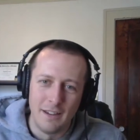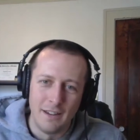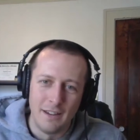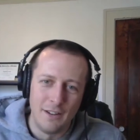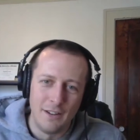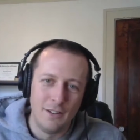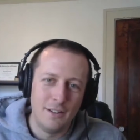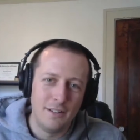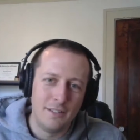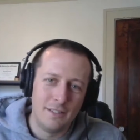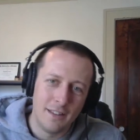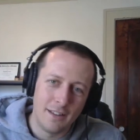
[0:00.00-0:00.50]

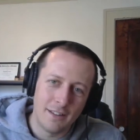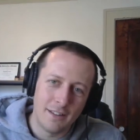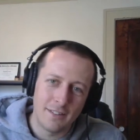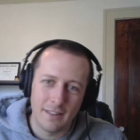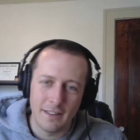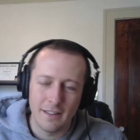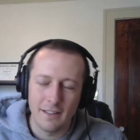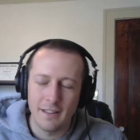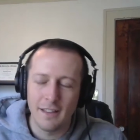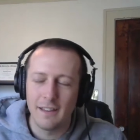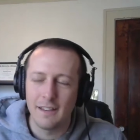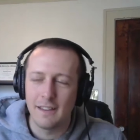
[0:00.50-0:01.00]
you need
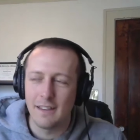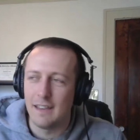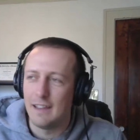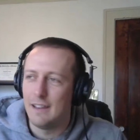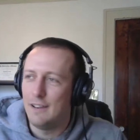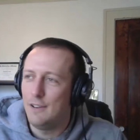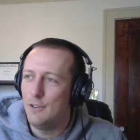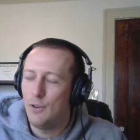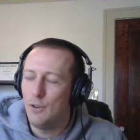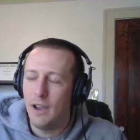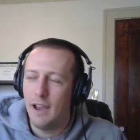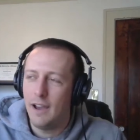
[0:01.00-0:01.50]
this like
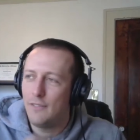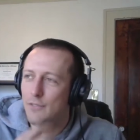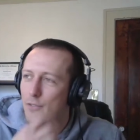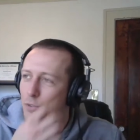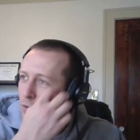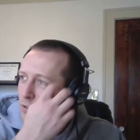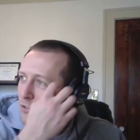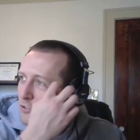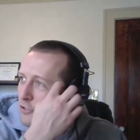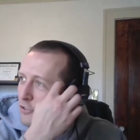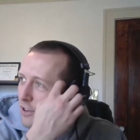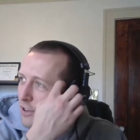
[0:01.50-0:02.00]
and you have
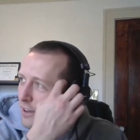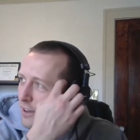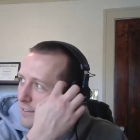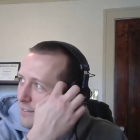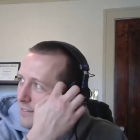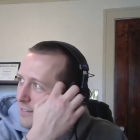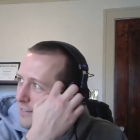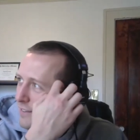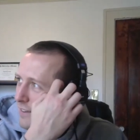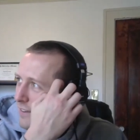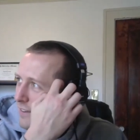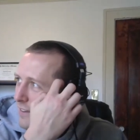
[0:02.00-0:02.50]
to
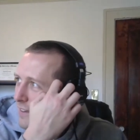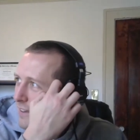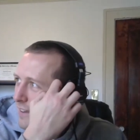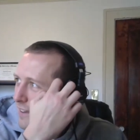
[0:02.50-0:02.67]
adjust